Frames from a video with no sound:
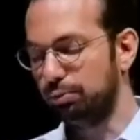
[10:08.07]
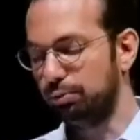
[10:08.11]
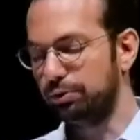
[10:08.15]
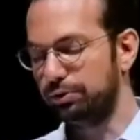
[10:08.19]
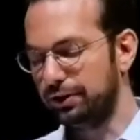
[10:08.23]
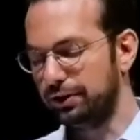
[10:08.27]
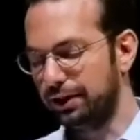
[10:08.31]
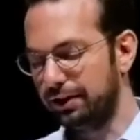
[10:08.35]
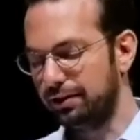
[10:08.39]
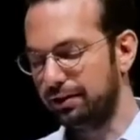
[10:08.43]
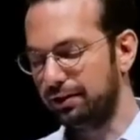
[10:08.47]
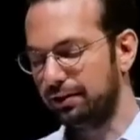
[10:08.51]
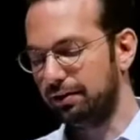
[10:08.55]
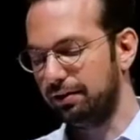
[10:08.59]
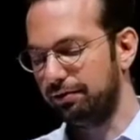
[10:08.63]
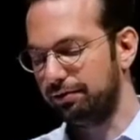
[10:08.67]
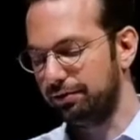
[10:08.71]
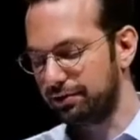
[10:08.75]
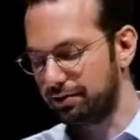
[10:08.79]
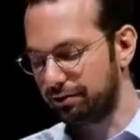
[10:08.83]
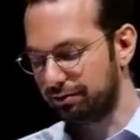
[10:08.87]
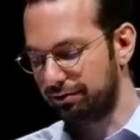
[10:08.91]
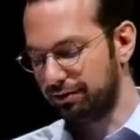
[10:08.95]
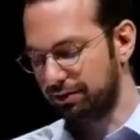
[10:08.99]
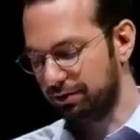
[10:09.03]
mobile data
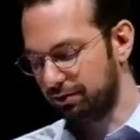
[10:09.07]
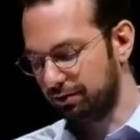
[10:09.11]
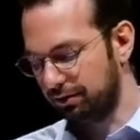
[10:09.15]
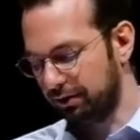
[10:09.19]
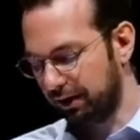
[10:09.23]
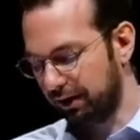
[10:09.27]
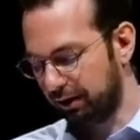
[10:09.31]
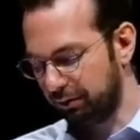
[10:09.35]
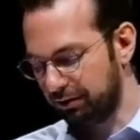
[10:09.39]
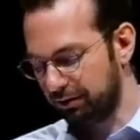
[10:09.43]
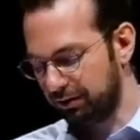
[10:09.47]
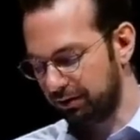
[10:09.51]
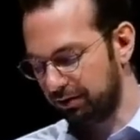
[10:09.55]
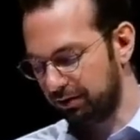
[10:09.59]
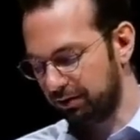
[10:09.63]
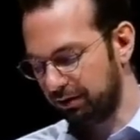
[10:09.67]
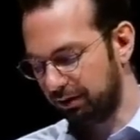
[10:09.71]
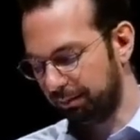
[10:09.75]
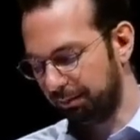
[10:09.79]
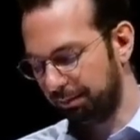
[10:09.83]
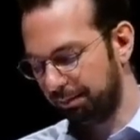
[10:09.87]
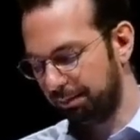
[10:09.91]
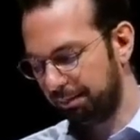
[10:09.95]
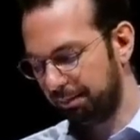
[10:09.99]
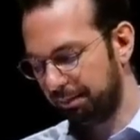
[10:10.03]
if it's a physical
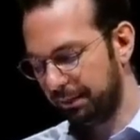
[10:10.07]
acquisition.